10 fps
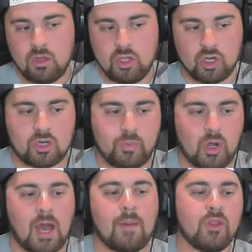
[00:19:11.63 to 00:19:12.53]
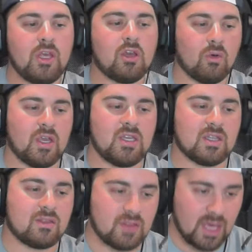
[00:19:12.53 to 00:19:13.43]
you're probably going to
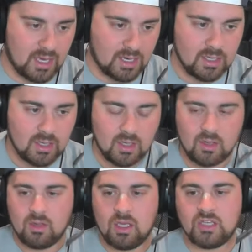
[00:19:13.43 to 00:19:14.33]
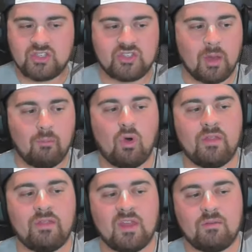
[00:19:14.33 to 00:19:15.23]
think he's
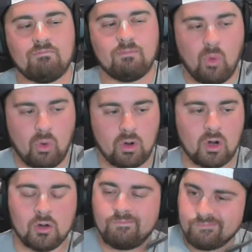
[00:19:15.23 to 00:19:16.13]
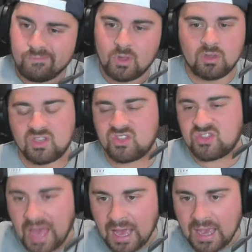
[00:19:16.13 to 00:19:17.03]
someone that more the
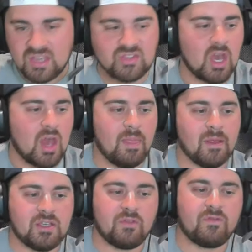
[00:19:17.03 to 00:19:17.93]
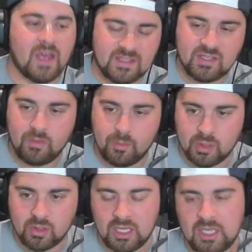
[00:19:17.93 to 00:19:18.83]
size, the defensive
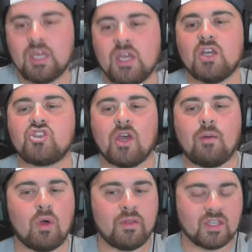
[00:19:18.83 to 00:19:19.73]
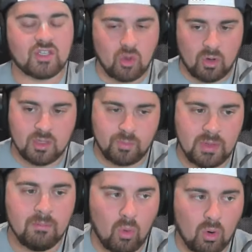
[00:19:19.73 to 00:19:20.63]
ability, someone that's going to be
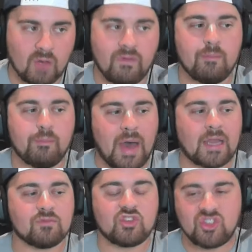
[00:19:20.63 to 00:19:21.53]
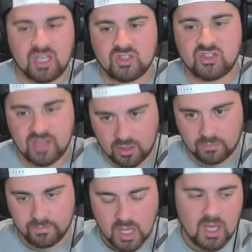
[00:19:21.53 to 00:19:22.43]
more of a bottom six
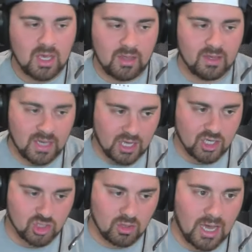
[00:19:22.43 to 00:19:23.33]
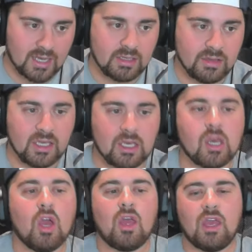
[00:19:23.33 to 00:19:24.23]
center in the National Hockey League
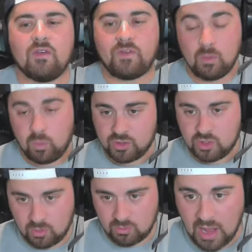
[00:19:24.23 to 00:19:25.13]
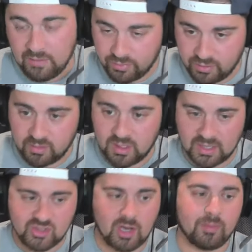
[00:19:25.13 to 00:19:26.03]
if he were to arrive within the
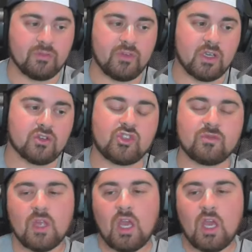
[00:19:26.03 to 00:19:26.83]
next couple of years.